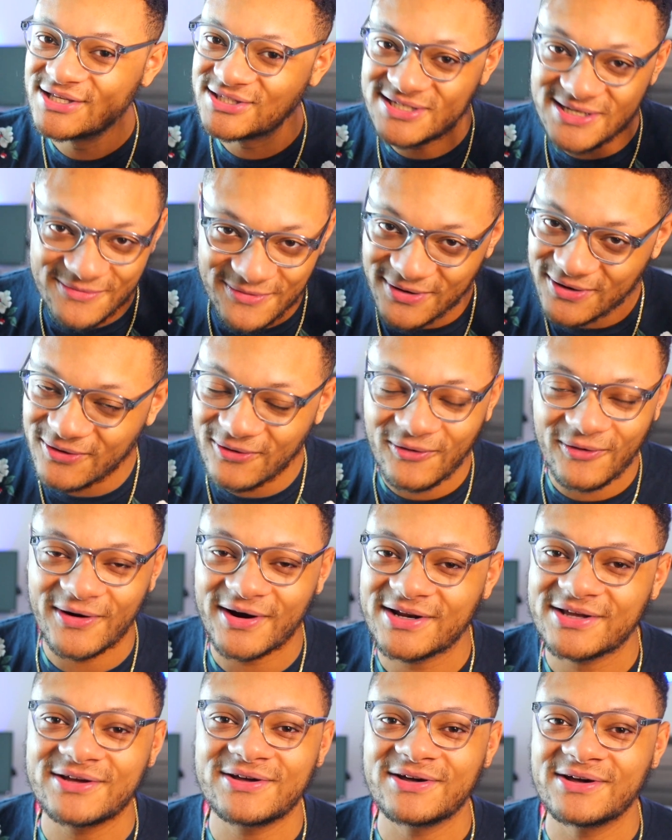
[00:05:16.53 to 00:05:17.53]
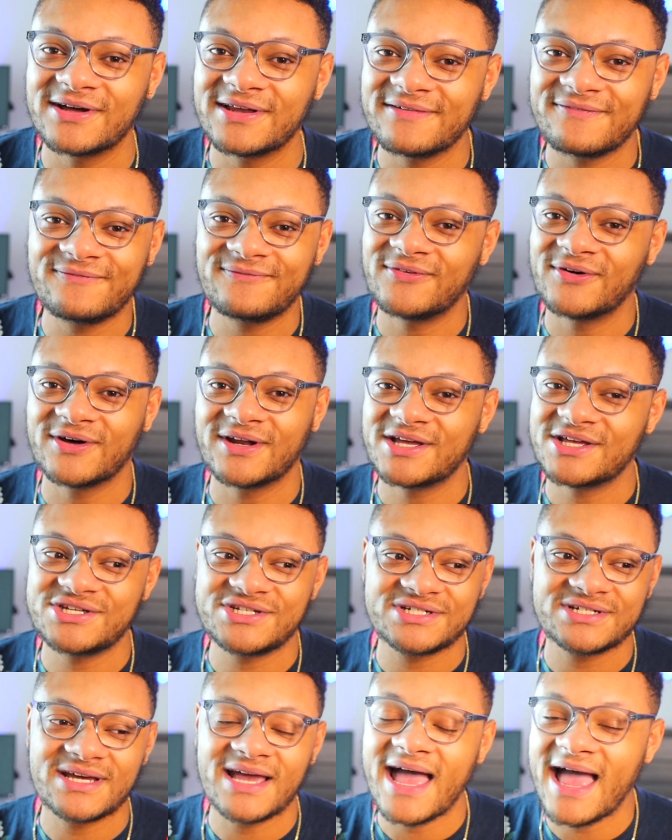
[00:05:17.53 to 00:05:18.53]
to record good
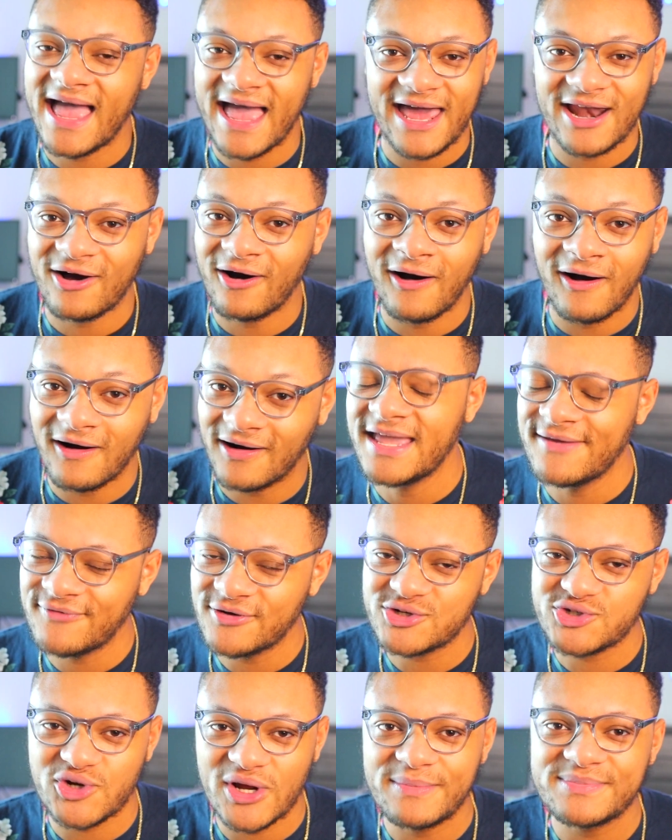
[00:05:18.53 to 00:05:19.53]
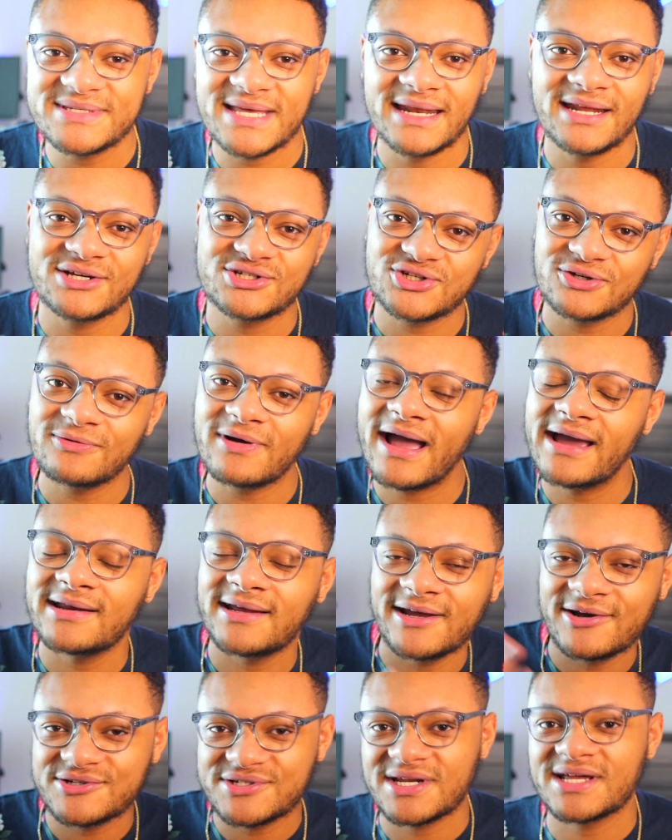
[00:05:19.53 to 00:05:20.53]
footage at all. If your stream settings are right, here's